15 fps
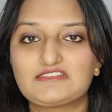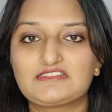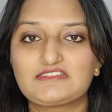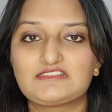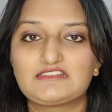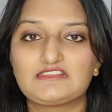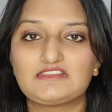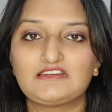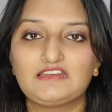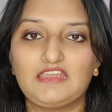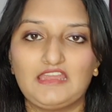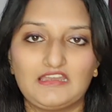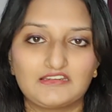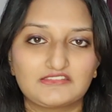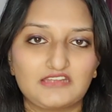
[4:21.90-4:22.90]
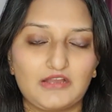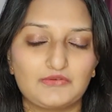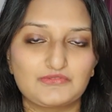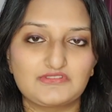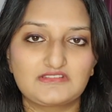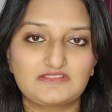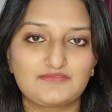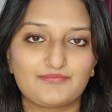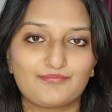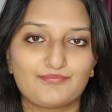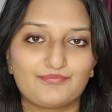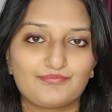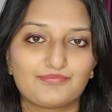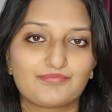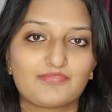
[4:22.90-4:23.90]
is in the 8th house.
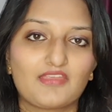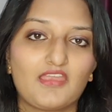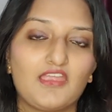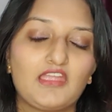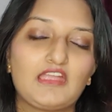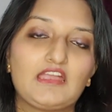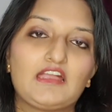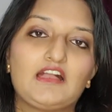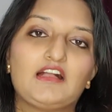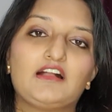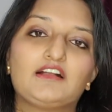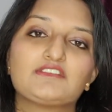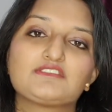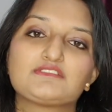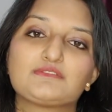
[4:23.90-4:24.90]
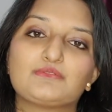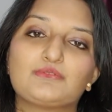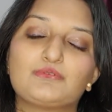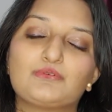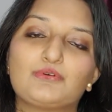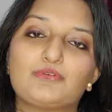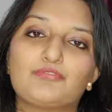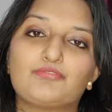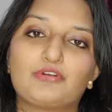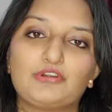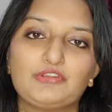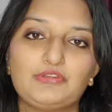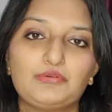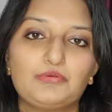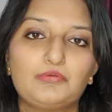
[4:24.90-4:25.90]
So for
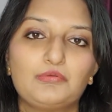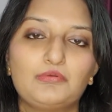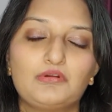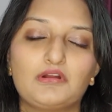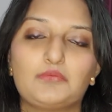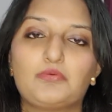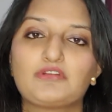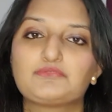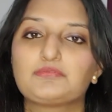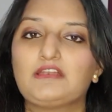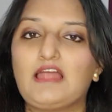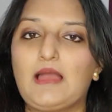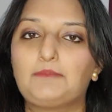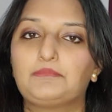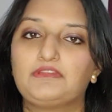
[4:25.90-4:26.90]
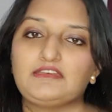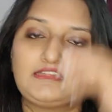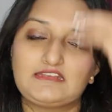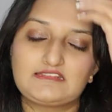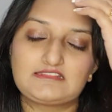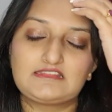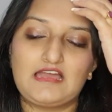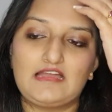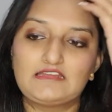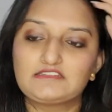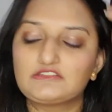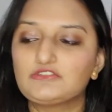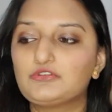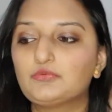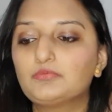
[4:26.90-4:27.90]
you, what will happen is
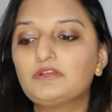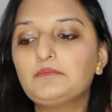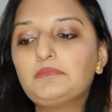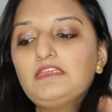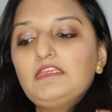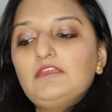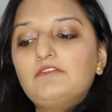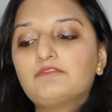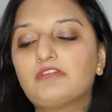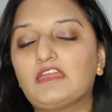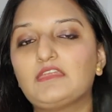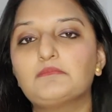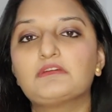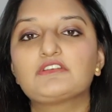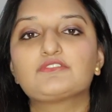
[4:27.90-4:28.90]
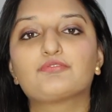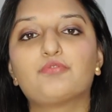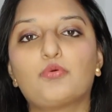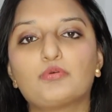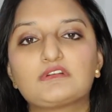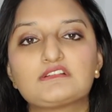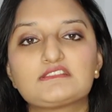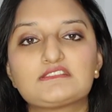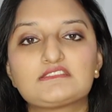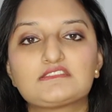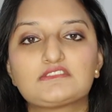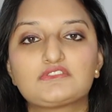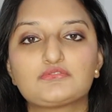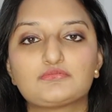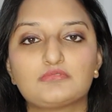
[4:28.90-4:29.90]
that you will be very much
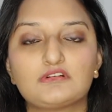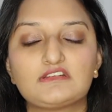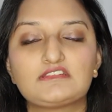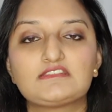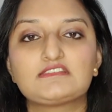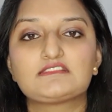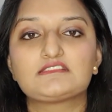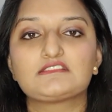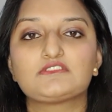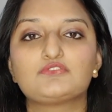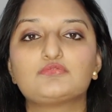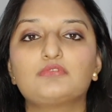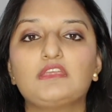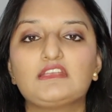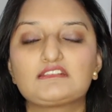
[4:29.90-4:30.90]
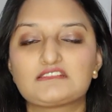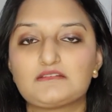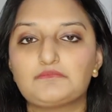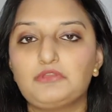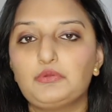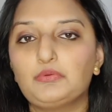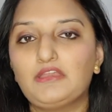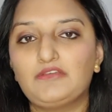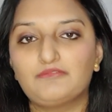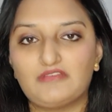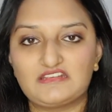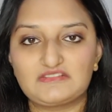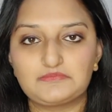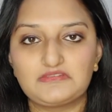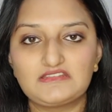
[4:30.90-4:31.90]
focused towards doing some new
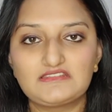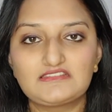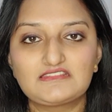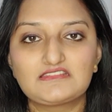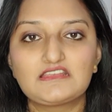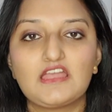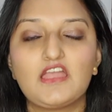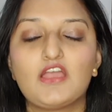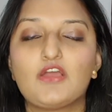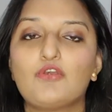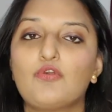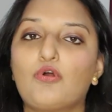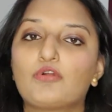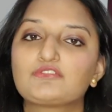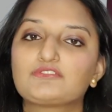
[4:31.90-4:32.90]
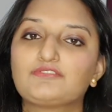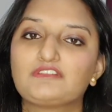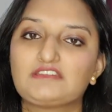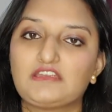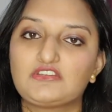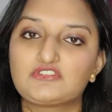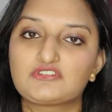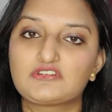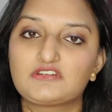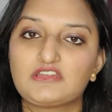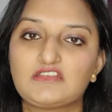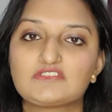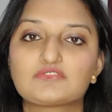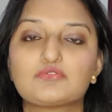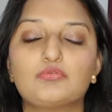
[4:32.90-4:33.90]
investments. Lot of attention
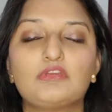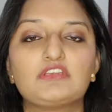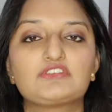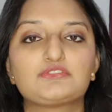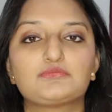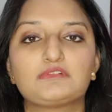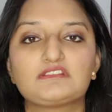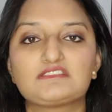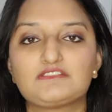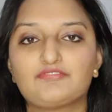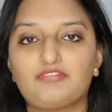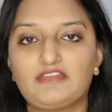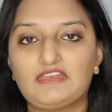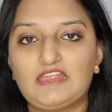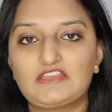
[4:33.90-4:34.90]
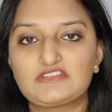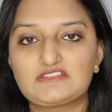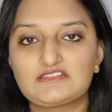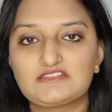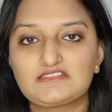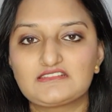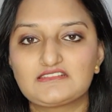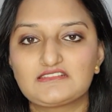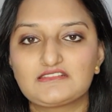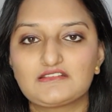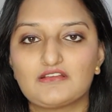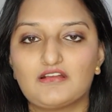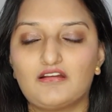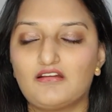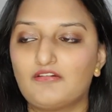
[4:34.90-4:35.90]
is going towards the finances,
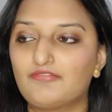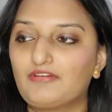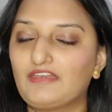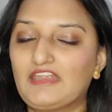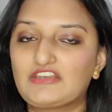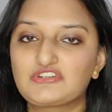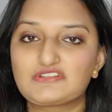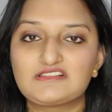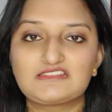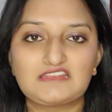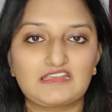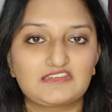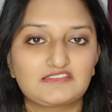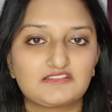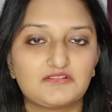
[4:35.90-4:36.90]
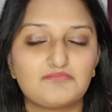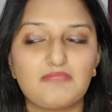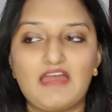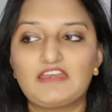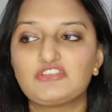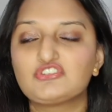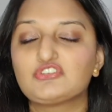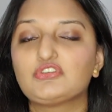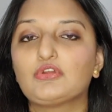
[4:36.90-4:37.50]
financial sector, managing